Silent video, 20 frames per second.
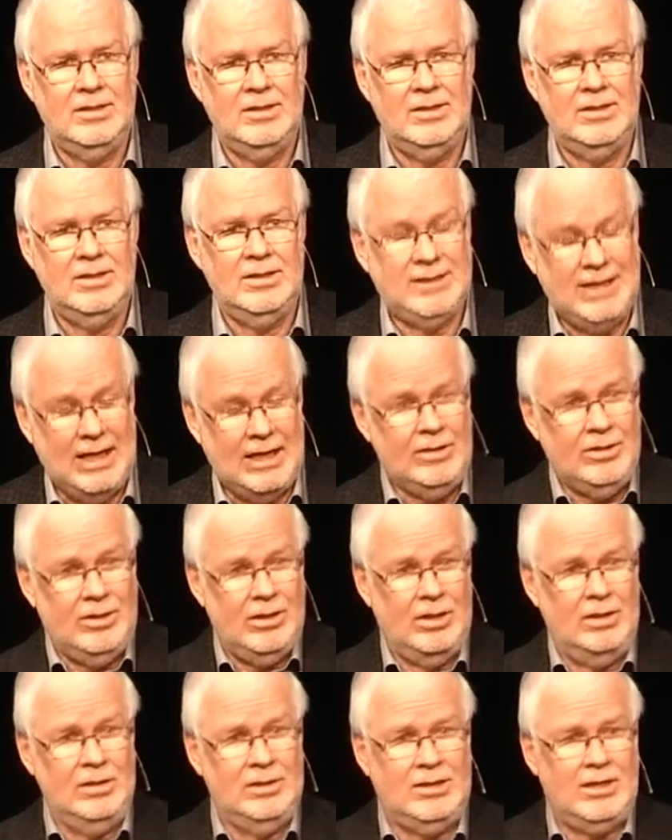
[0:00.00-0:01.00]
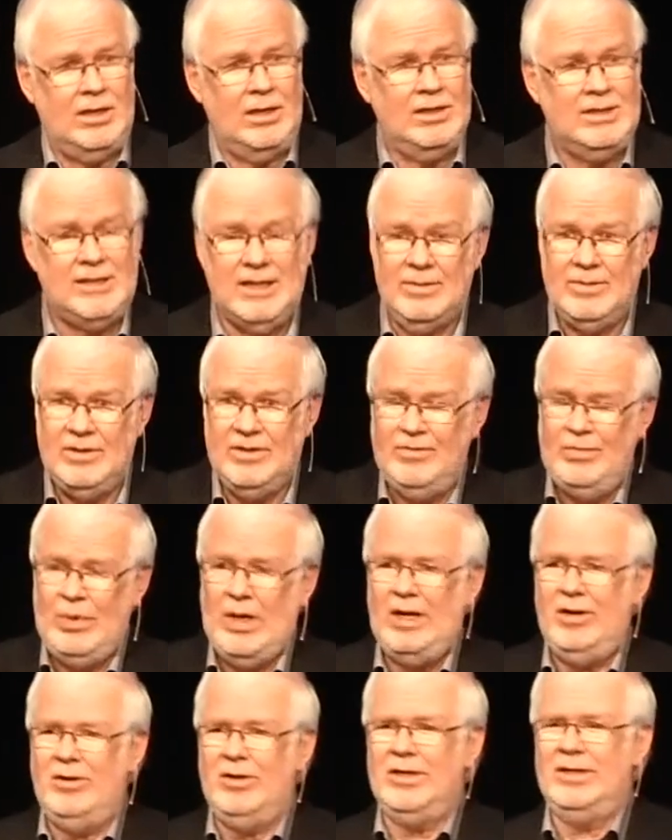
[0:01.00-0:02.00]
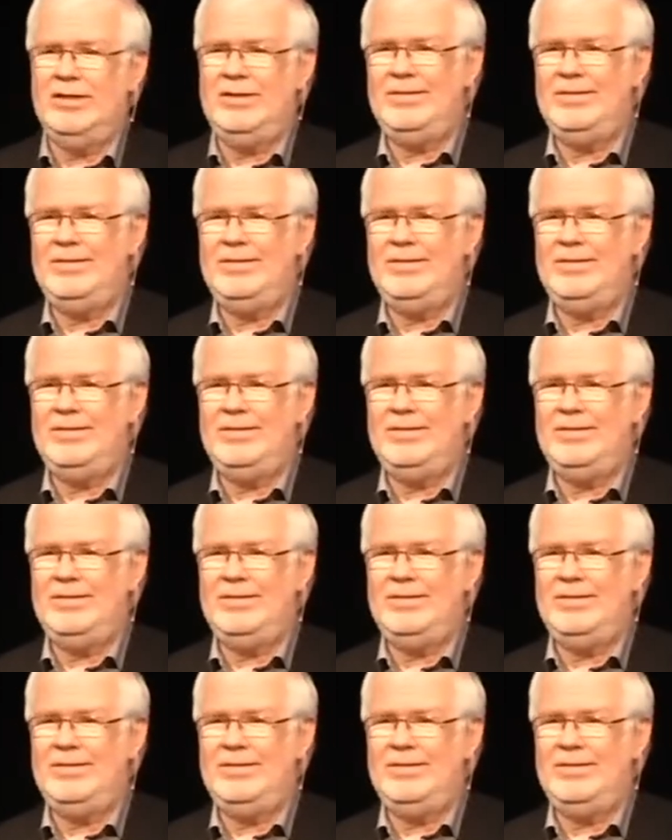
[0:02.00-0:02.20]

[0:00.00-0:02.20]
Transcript: Is that God's concept of power?